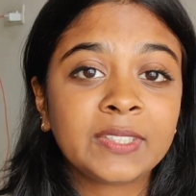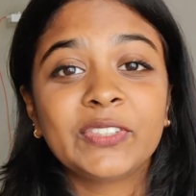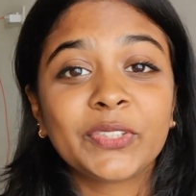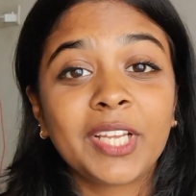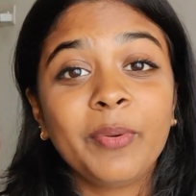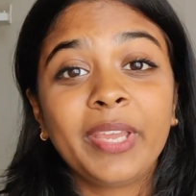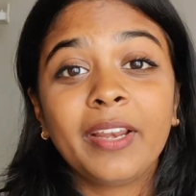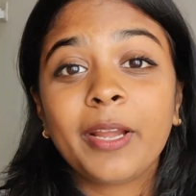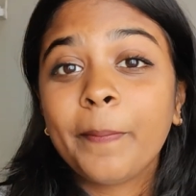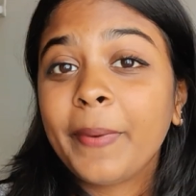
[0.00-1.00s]
so that we
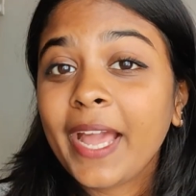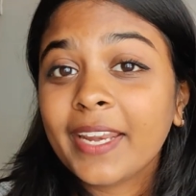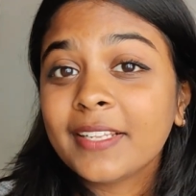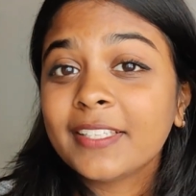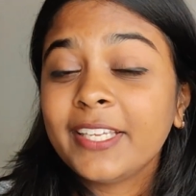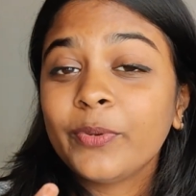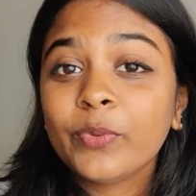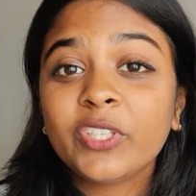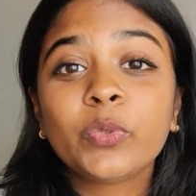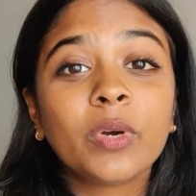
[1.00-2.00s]
can compare and see
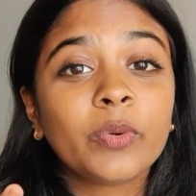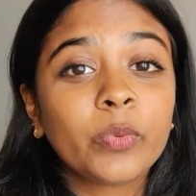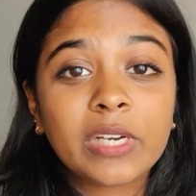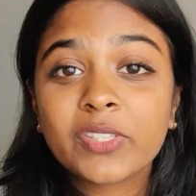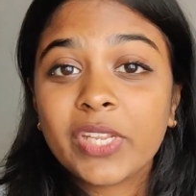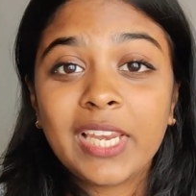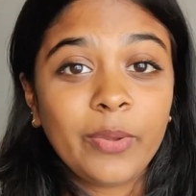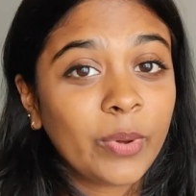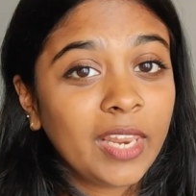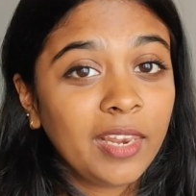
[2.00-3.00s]
which one works
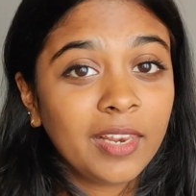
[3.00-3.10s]
really well.